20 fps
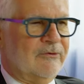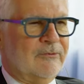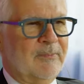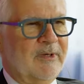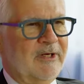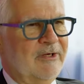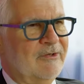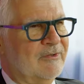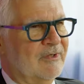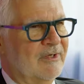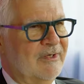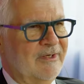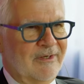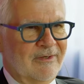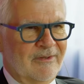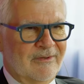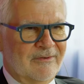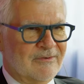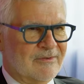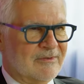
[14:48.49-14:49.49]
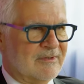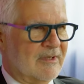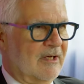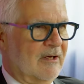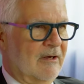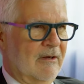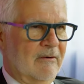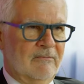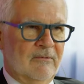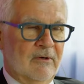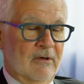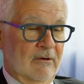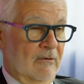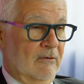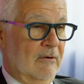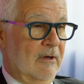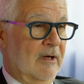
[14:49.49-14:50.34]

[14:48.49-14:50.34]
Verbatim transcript: species, and uh,